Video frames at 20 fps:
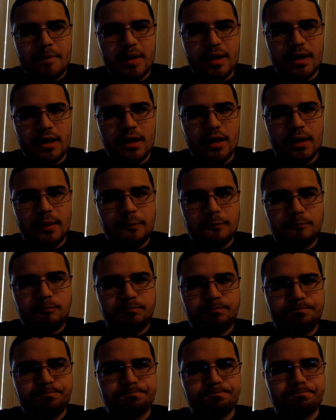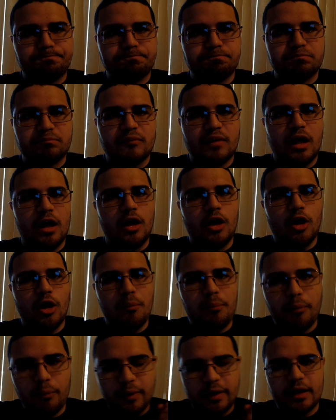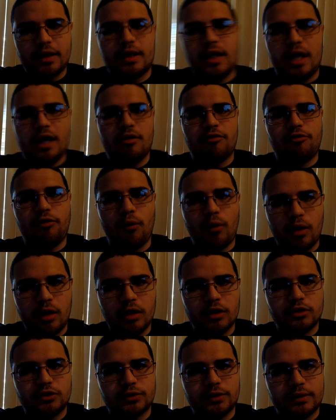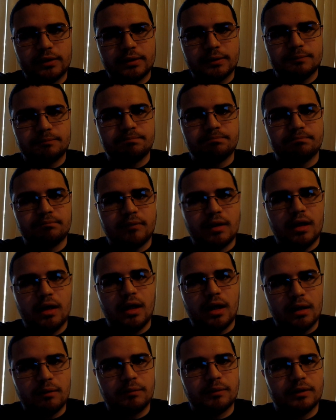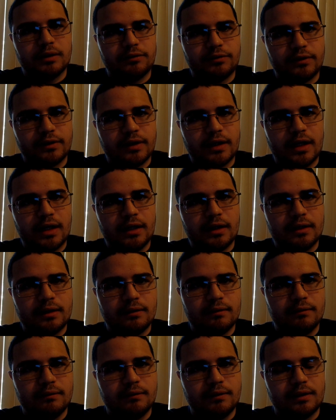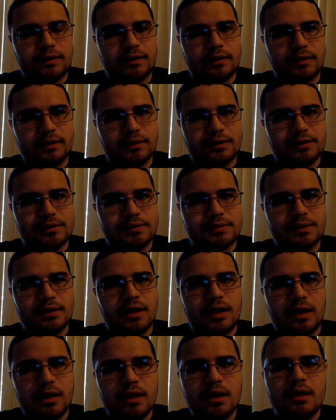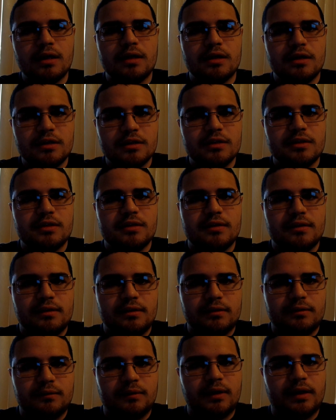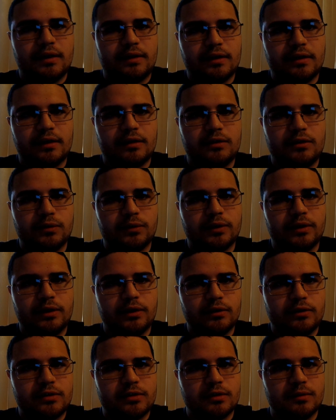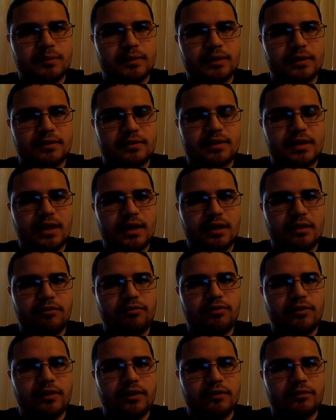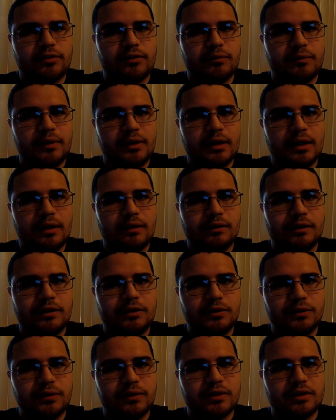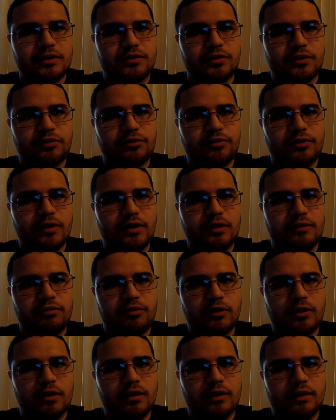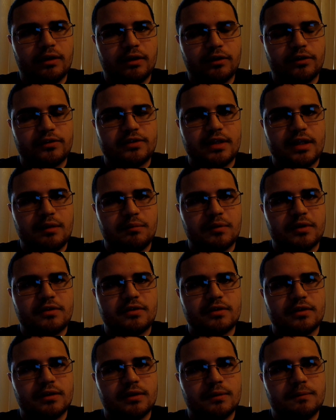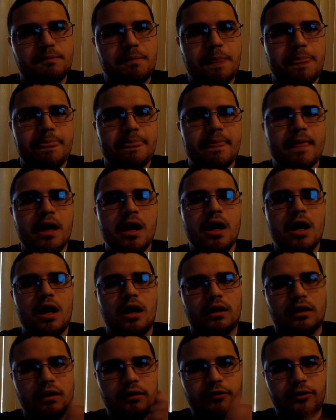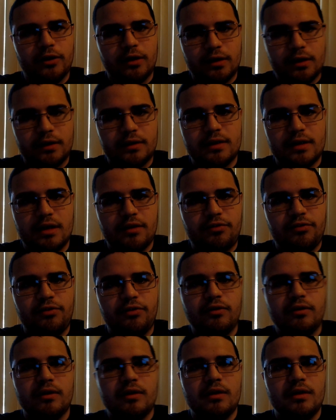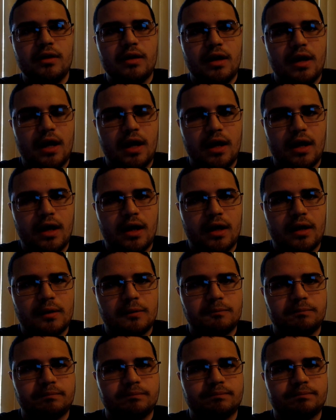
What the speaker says: and I hope we can gain 400. I believe in that, because I think doing YouTube is kind of fun for me. I'm only doing this for fun, for all entertainment. So I love you all to death, and